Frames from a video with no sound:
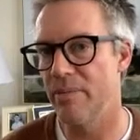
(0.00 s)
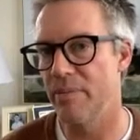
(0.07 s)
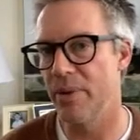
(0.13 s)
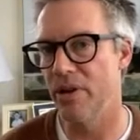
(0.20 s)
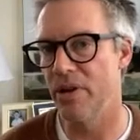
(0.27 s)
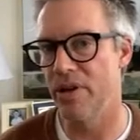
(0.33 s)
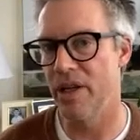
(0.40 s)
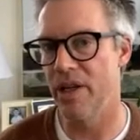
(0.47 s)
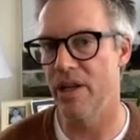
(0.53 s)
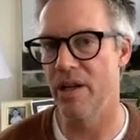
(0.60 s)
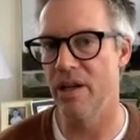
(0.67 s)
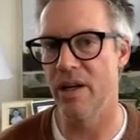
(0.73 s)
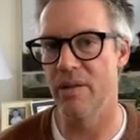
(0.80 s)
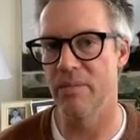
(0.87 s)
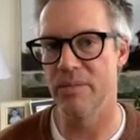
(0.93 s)
building,
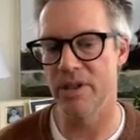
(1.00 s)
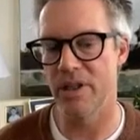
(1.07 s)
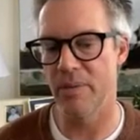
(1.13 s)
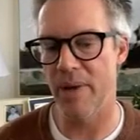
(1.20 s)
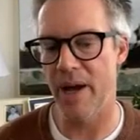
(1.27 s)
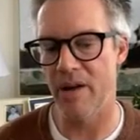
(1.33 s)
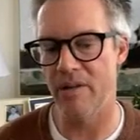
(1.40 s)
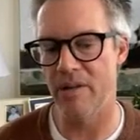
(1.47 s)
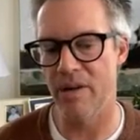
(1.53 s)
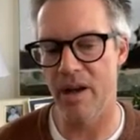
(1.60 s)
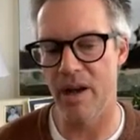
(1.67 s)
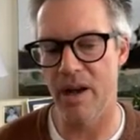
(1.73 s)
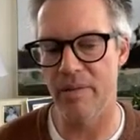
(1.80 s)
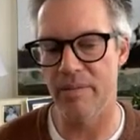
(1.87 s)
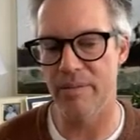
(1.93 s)
to come out and
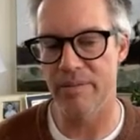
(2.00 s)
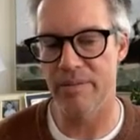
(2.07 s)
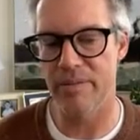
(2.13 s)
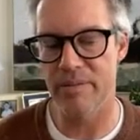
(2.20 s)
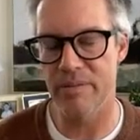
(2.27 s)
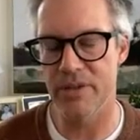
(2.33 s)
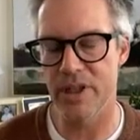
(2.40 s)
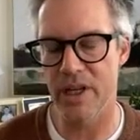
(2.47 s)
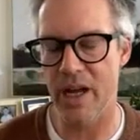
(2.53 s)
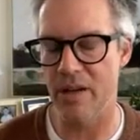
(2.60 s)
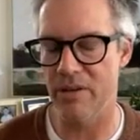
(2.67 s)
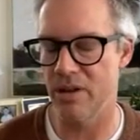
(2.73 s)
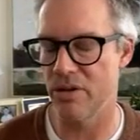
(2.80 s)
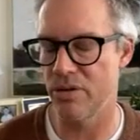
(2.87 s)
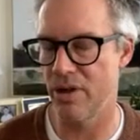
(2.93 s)
check
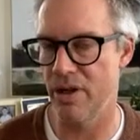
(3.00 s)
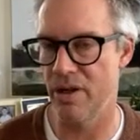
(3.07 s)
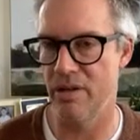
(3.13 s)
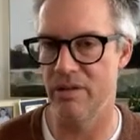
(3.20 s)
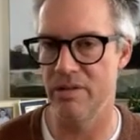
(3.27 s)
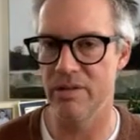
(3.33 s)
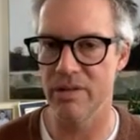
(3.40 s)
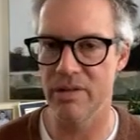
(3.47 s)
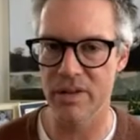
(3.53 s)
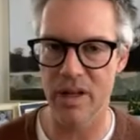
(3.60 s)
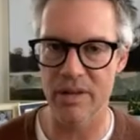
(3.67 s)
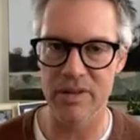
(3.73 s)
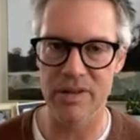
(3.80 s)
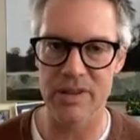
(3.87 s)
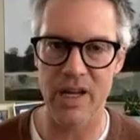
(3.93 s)
out the trail.
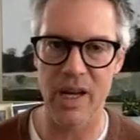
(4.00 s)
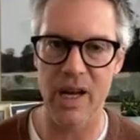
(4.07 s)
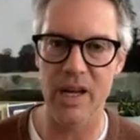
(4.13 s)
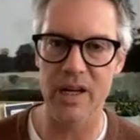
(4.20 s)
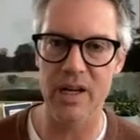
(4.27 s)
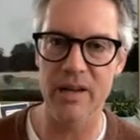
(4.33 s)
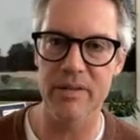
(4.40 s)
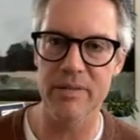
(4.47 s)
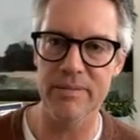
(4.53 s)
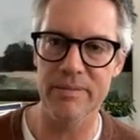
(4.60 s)
Love to say hi to you.